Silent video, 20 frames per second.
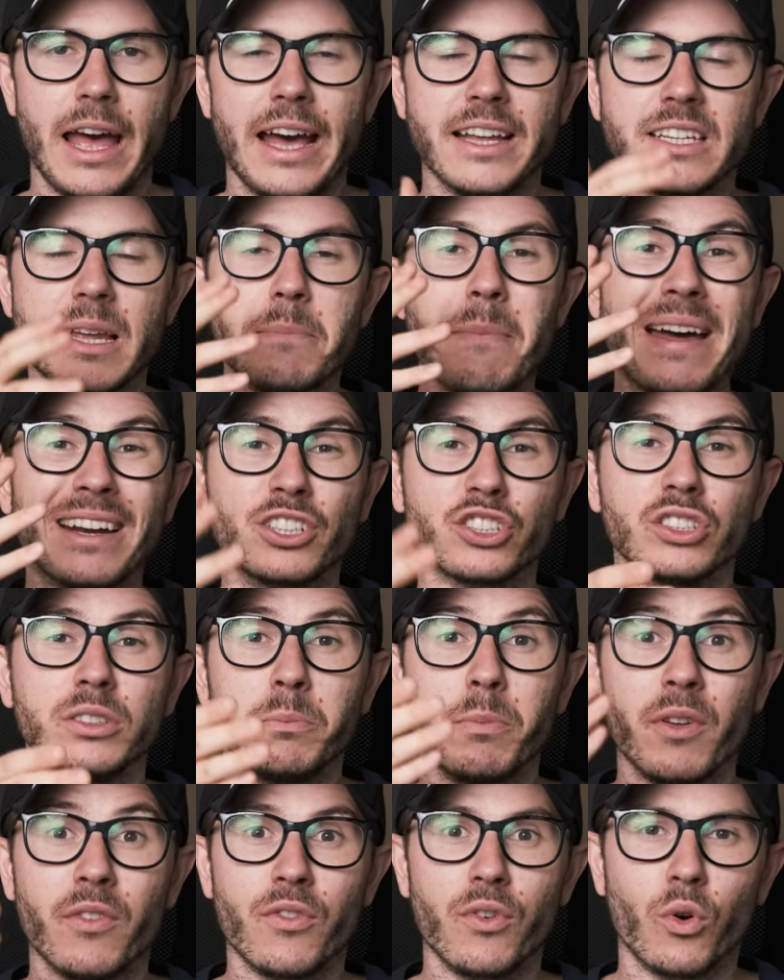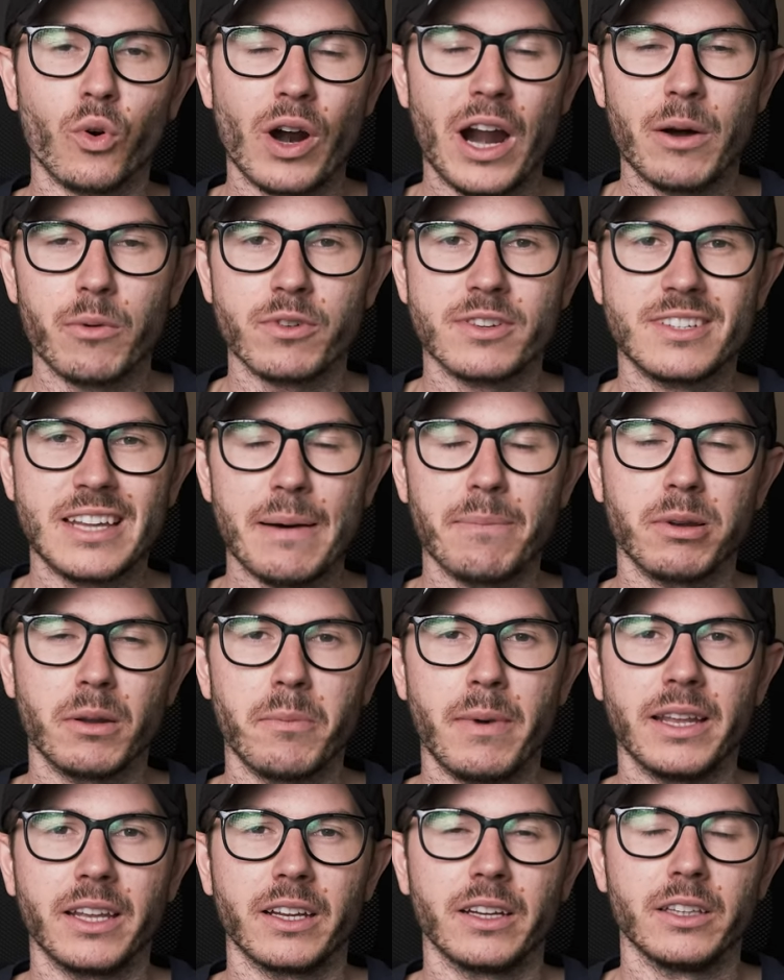As I mentioned before, I was
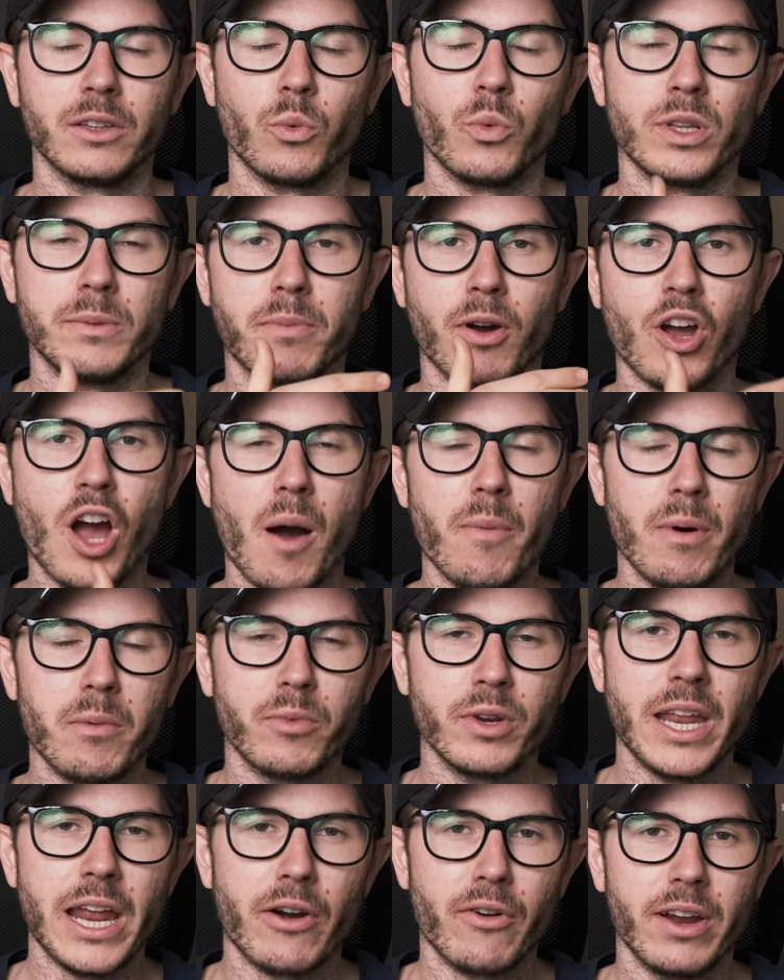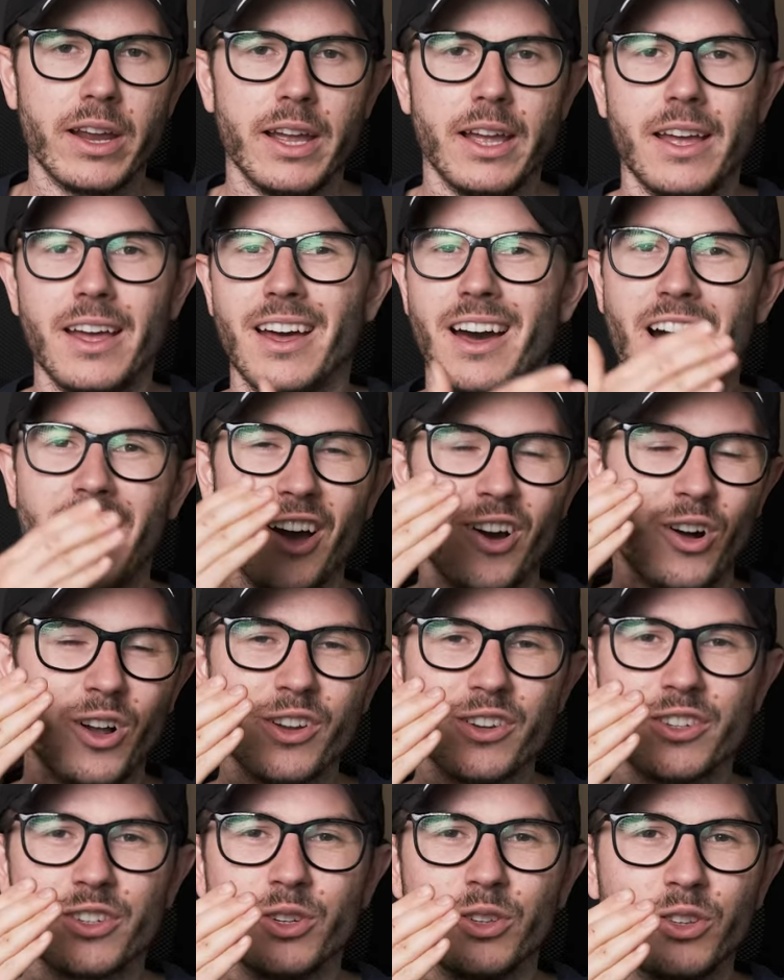supplementing it with Bacopa monnieri. I
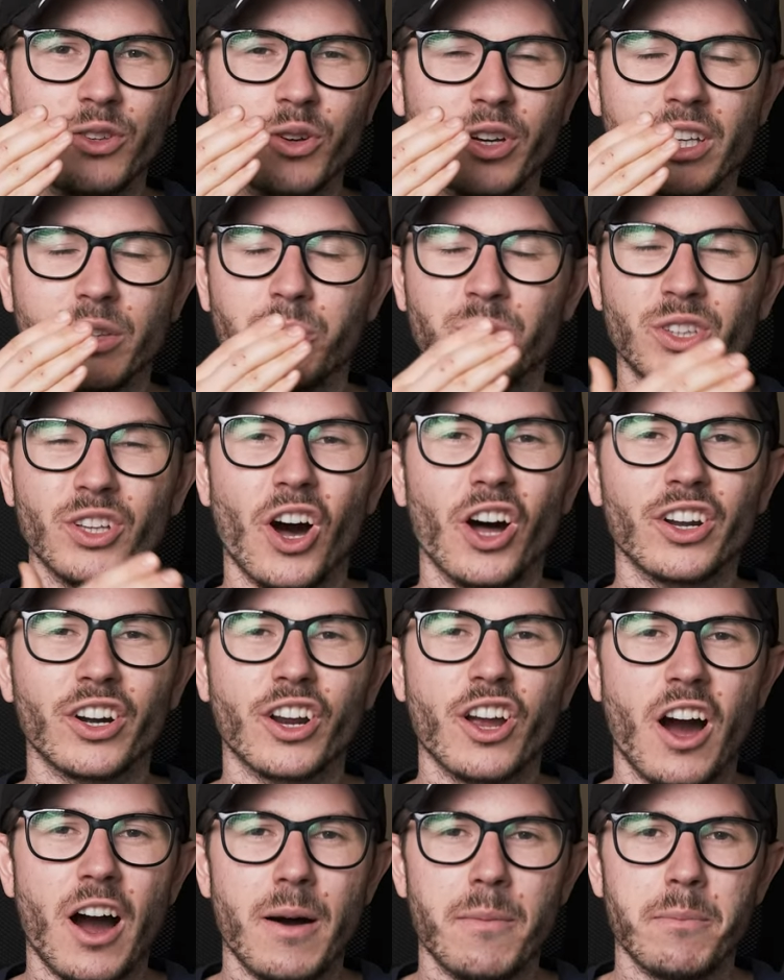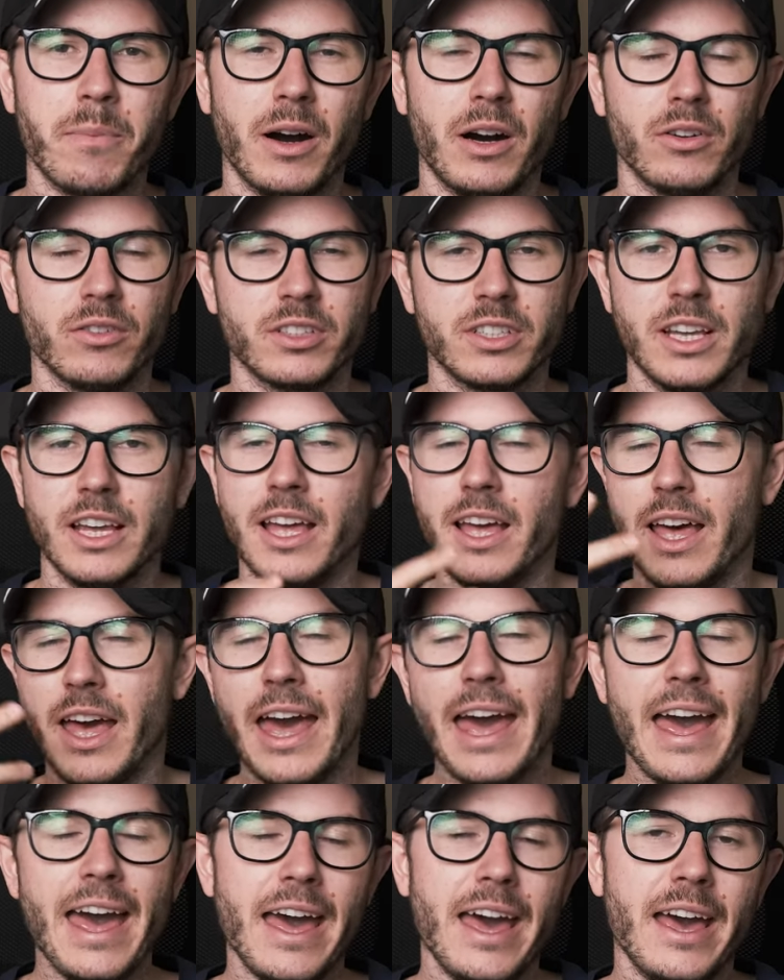also took it with other compounds.
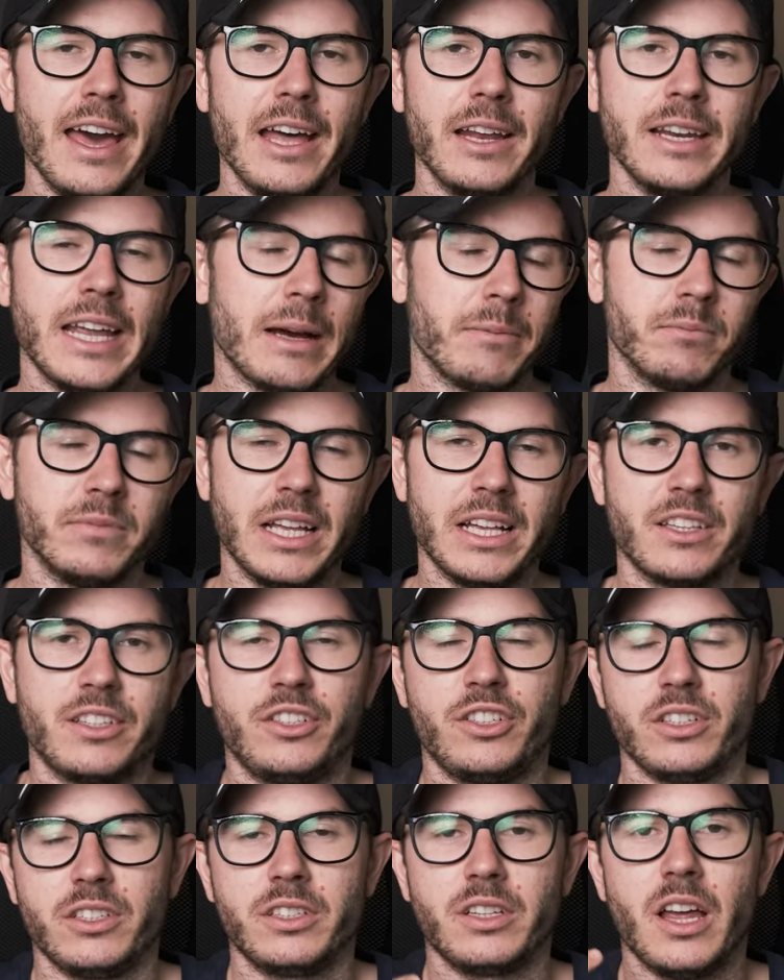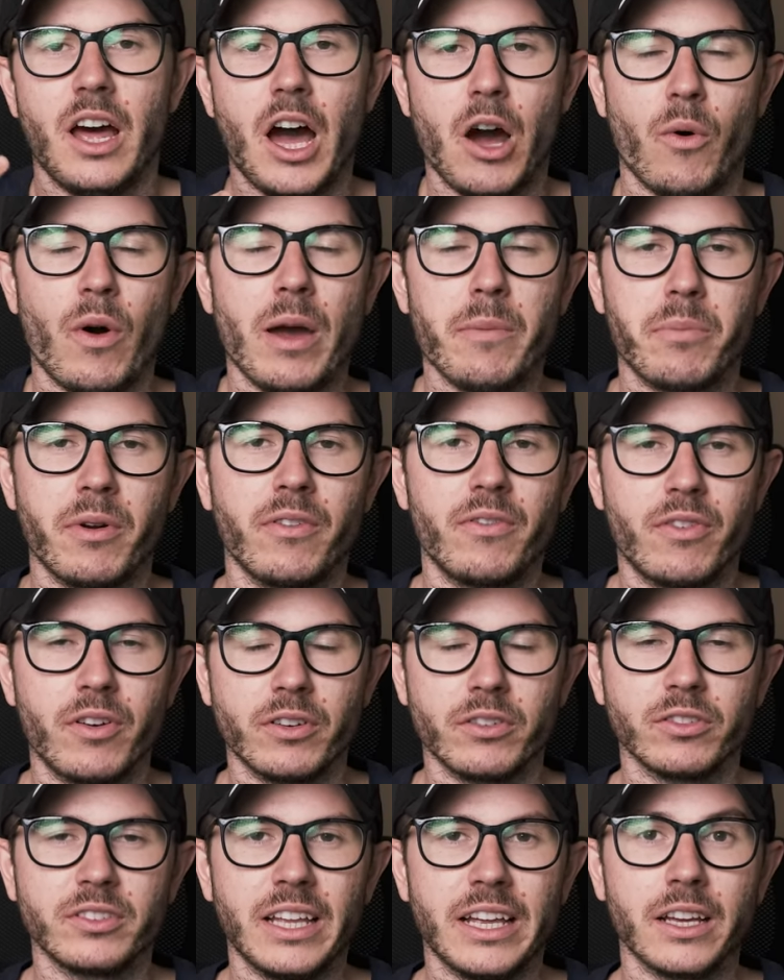And yeah, that's just how I prefer
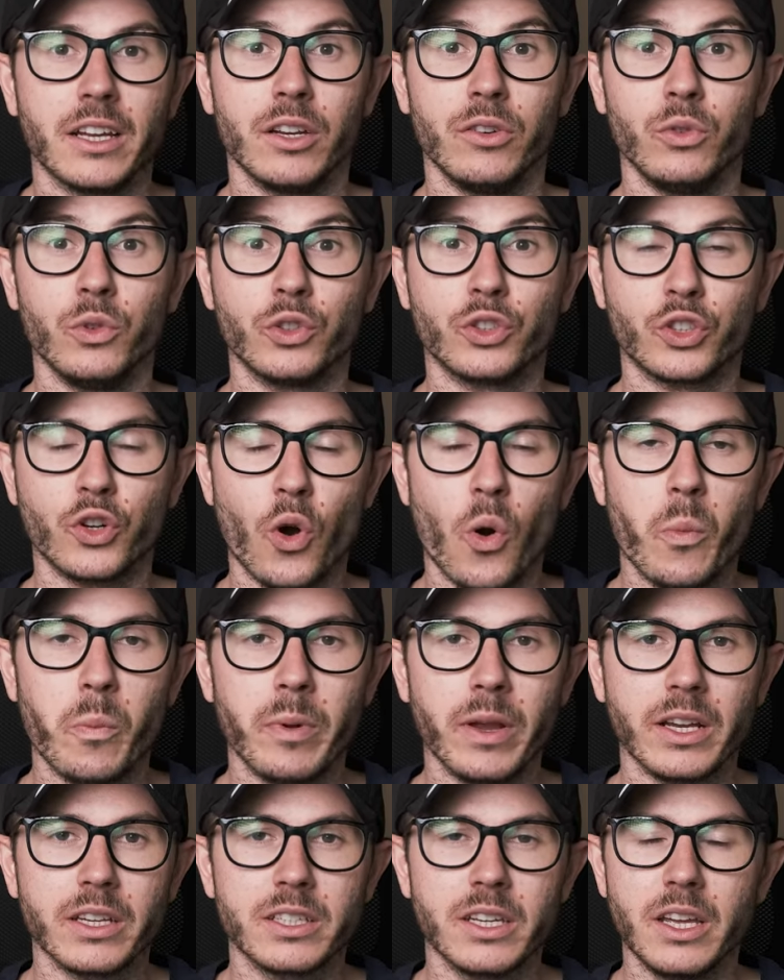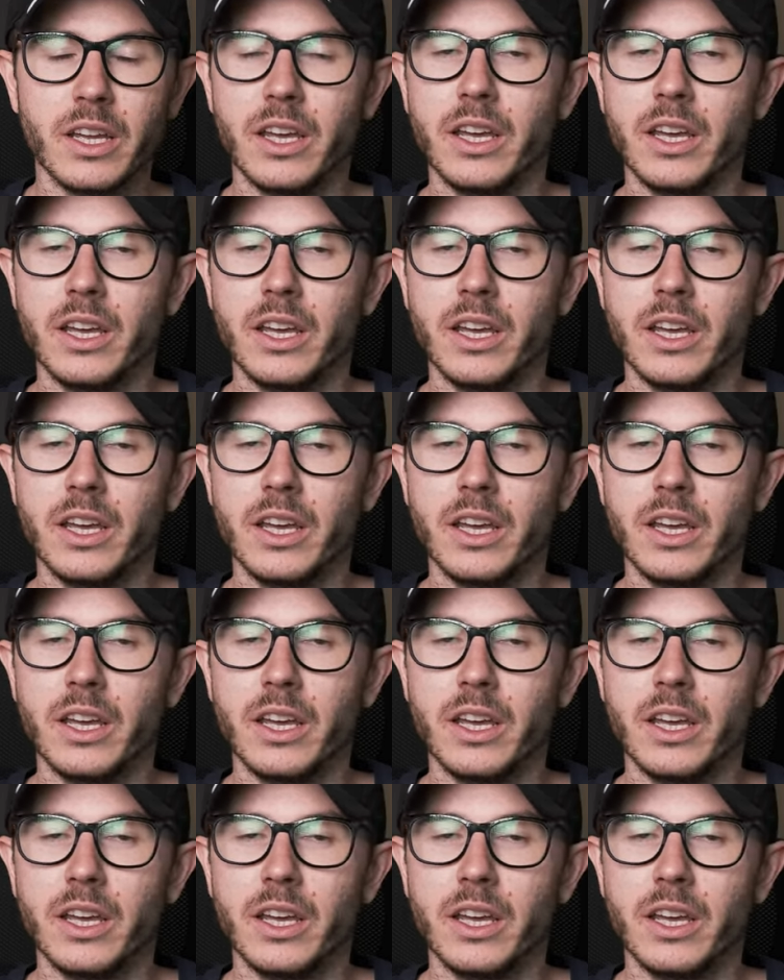to take nootropics.